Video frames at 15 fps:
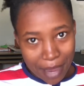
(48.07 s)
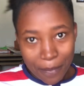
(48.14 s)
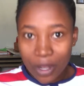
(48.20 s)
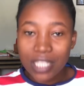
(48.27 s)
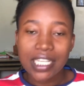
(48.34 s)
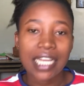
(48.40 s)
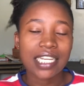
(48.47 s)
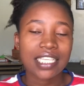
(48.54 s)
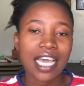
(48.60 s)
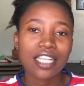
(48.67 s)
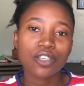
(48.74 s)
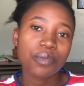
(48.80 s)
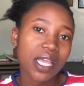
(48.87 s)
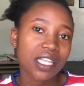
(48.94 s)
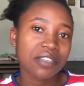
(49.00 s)
but I decided to
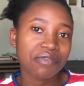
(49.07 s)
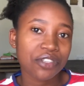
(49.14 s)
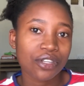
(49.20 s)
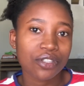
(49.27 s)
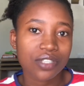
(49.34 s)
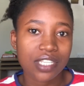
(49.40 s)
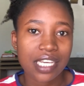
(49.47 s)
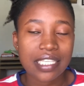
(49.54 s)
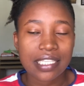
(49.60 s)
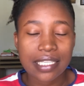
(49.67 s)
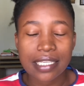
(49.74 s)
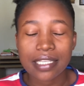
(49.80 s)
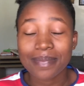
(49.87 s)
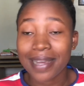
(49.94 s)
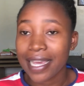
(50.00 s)
make this video today
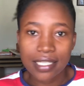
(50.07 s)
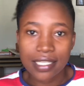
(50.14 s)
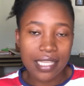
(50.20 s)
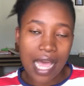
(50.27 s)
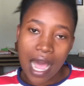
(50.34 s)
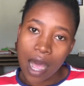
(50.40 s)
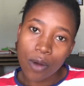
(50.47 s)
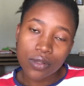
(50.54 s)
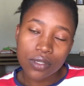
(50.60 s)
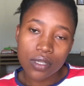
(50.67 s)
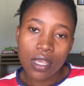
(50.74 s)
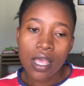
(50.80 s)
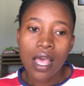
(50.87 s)
since my hair is out.